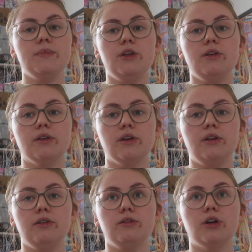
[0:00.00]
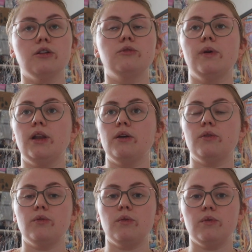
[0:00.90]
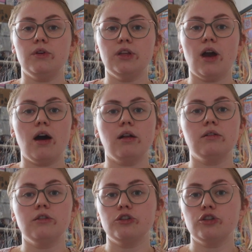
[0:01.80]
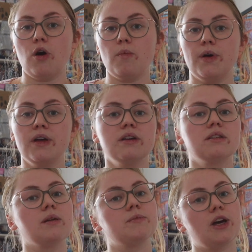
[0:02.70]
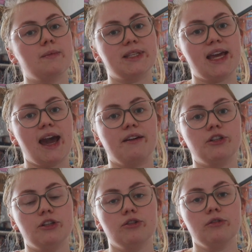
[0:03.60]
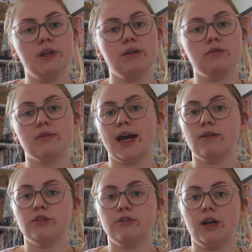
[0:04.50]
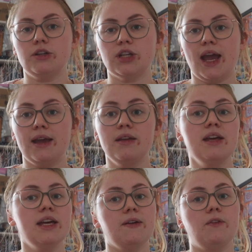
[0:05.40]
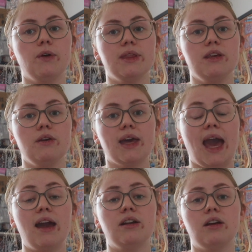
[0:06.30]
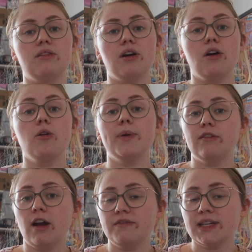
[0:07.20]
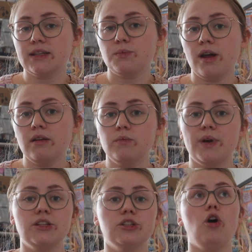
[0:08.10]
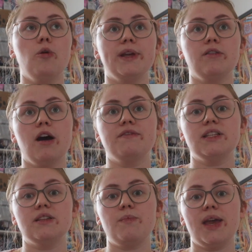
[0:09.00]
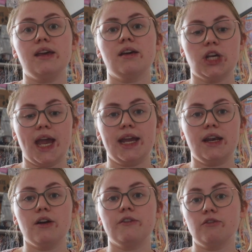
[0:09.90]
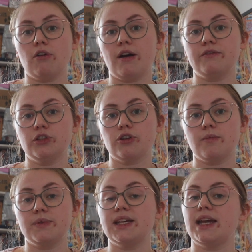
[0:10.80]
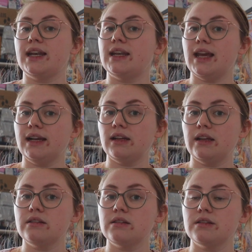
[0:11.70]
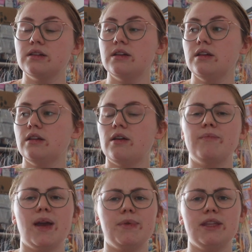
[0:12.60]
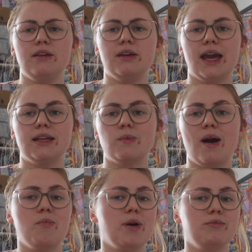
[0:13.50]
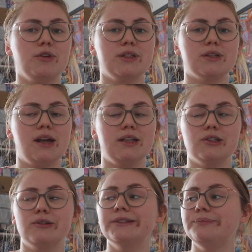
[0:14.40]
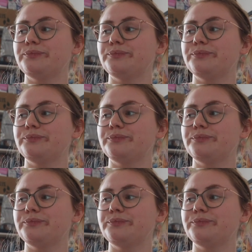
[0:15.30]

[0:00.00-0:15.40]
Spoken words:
You can go to a local yarn shop. Sometimes they have tutorials on how to crochet. If you're in the UK, I know that Hobbycraft has one, which Hobbycraft is a big chain of craft shops in England, maybe the UK as well, but I'm not entirely sure.